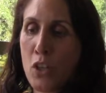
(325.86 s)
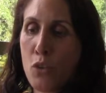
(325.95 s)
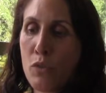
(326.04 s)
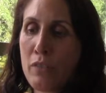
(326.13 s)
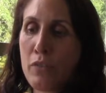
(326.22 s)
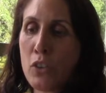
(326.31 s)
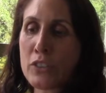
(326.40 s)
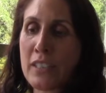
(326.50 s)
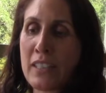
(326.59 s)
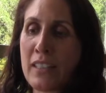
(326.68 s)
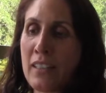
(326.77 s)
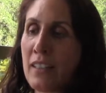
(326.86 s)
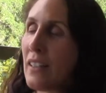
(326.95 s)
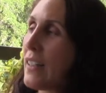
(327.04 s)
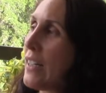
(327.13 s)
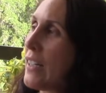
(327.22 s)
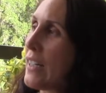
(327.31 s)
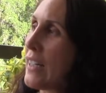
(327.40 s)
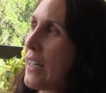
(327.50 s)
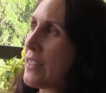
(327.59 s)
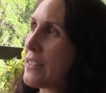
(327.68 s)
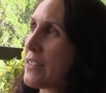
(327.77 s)
revolting
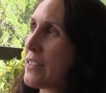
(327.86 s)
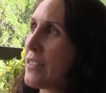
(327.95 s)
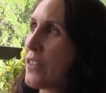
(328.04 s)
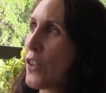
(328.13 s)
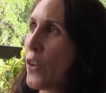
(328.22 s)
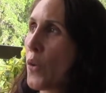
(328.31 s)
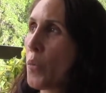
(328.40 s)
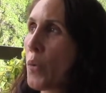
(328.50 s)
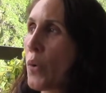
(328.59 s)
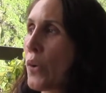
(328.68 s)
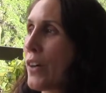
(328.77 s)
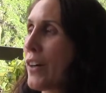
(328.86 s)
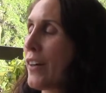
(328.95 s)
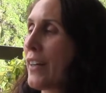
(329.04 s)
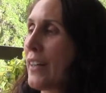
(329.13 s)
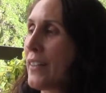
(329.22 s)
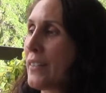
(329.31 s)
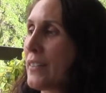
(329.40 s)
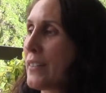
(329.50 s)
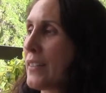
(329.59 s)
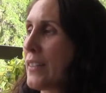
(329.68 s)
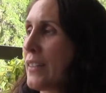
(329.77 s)
against, the war,
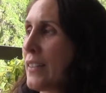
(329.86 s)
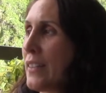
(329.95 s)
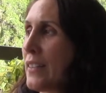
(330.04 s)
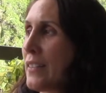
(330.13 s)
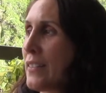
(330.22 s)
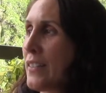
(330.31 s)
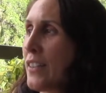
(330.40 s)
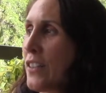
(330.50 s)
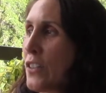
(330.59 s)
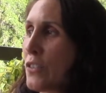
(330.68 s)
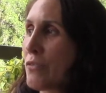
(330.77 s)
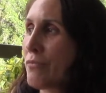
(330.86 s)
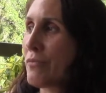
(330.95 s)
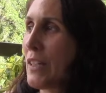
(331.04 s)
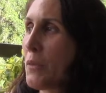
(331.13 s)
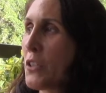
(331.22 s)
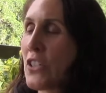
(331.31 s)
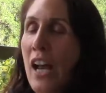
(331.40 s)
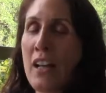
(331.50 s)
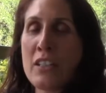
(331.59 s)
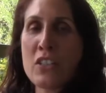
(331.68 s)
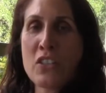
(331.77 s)
and, they were
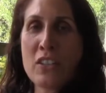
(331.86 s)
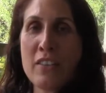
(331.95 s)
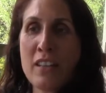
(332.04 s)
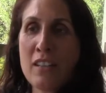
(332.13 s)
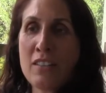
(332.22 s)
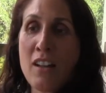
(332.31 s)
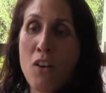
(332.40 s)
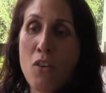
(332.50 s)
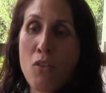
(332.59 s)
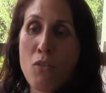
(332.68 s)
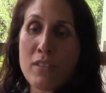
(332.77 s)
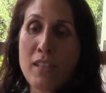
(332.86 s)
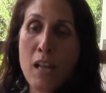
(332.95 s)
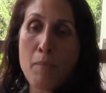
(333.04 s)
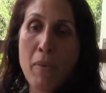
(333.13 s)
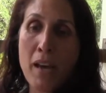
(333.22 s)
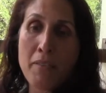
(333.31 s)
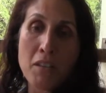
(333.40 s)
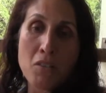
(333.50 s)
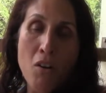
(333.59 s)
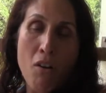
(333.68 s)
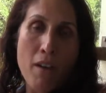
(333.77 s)
challenging things. Now, was that a bad
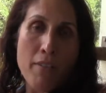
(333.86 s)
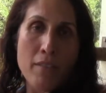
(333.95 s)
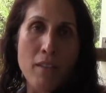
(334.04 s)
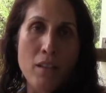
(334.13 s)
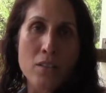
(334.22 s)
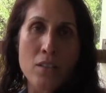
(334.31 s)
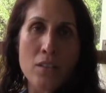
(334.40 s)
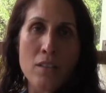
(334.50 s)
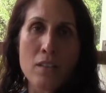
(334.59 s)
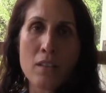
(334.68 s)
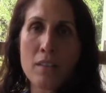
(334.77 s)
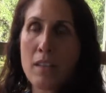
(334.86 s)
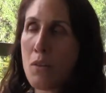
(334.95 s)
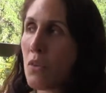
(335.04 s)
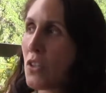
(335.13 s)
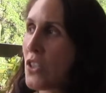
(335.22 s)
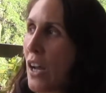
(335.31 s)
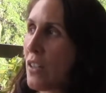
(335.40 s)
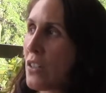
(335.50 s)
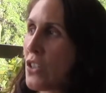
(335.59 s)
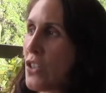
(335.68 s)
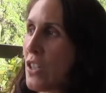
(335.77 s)
thing? No, I think that's a good thing. They were
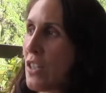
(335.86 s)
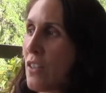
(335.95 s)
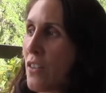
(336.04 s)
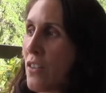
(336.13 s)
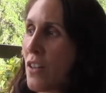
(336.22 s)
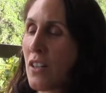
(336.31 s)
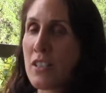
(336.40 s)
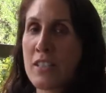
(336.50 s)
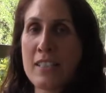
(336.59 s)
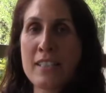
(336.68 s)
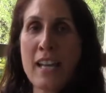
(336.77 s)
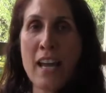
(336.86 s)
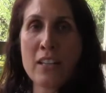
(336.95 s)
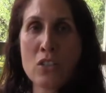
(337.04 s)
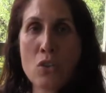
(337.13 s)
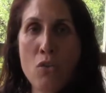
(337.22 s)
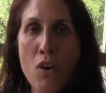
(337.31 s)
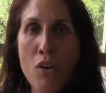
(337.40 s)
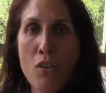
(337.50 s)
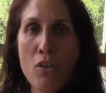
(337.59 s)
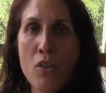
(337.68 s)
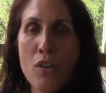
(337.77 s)
challenging the status quo,